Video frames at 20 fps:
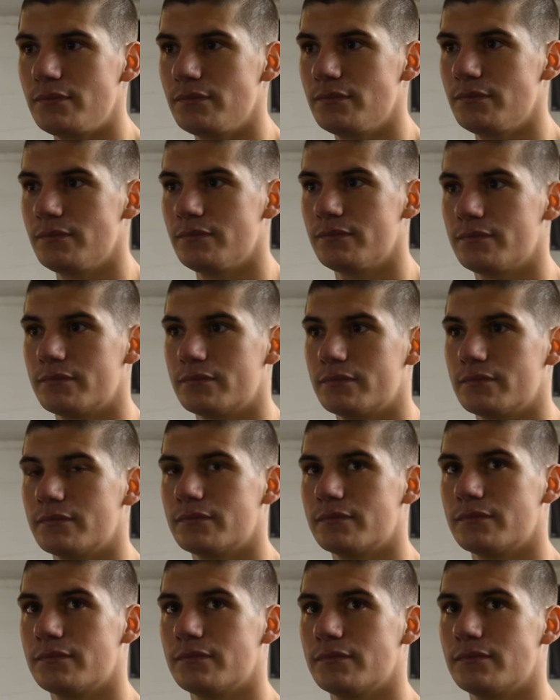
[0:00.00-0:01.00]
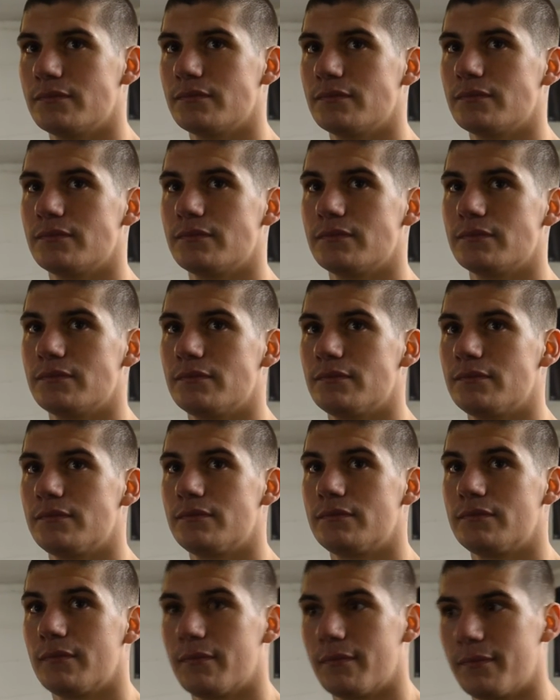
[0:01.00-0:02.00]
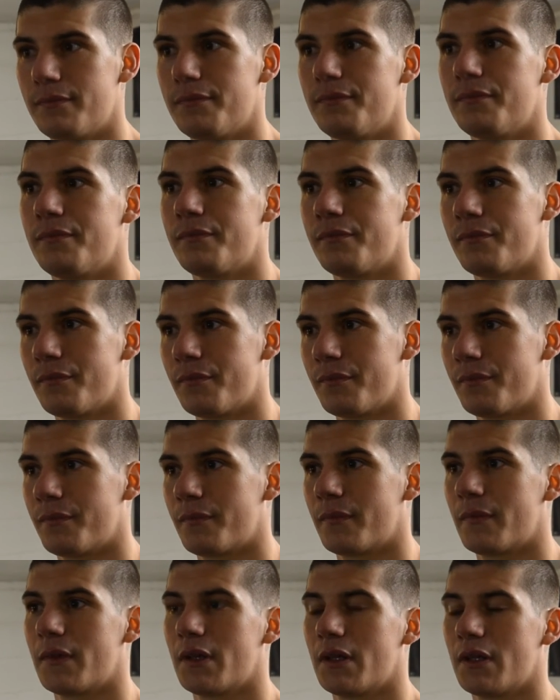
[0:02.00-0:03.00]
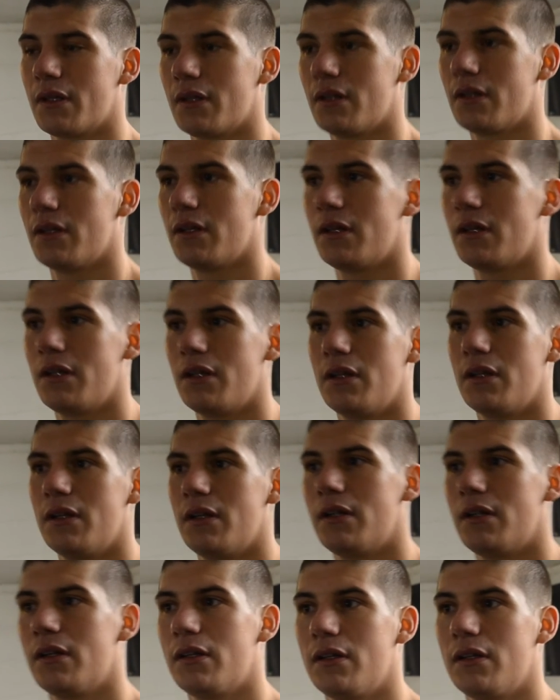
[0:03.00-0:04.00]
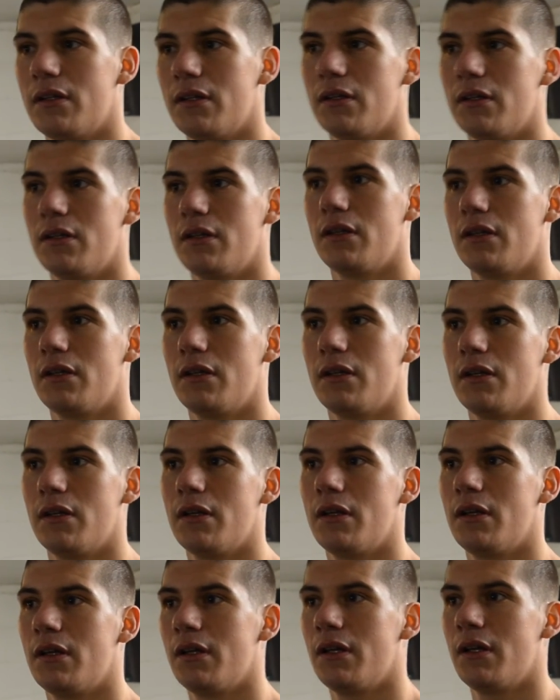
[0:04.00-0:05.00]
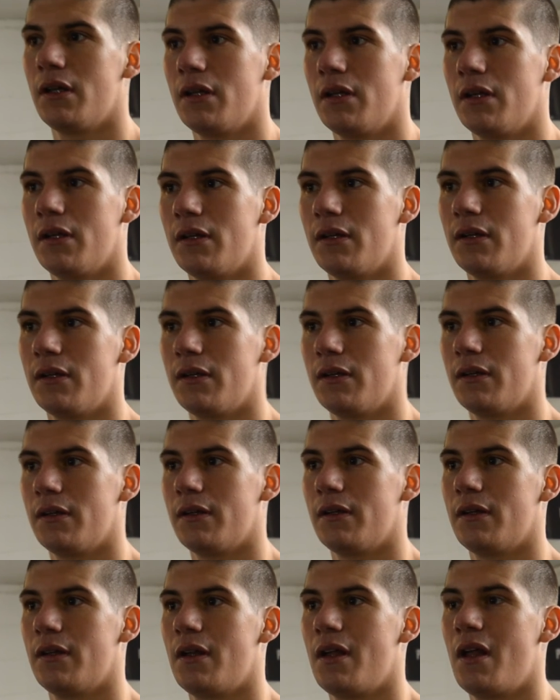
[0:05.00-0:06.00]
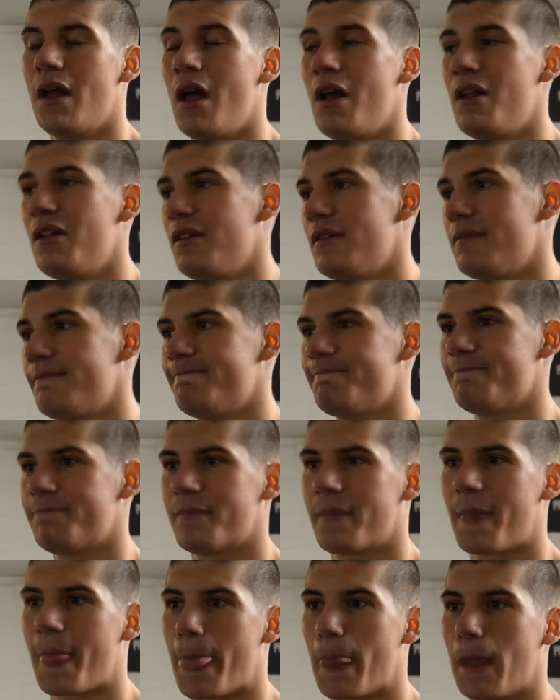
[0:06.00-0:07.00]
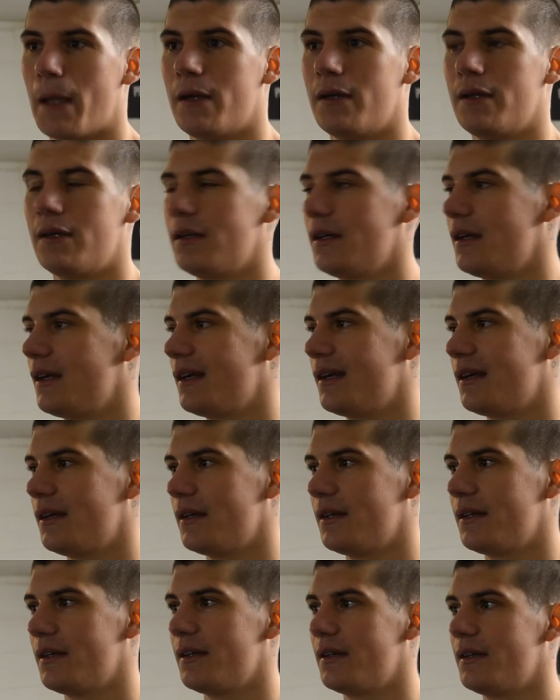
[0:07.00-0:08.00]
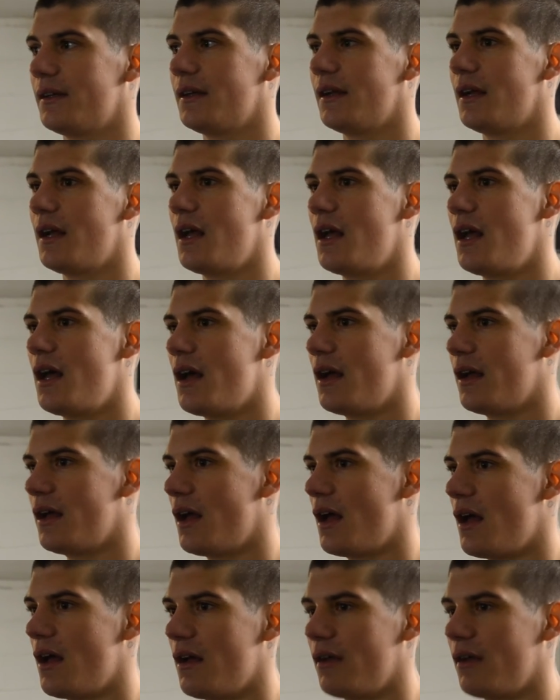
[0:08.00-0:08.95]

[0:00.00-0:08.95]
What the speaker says: and it is your first fight back, so they're sort of jumping the gun a little bit, but when and how are you looking for titles?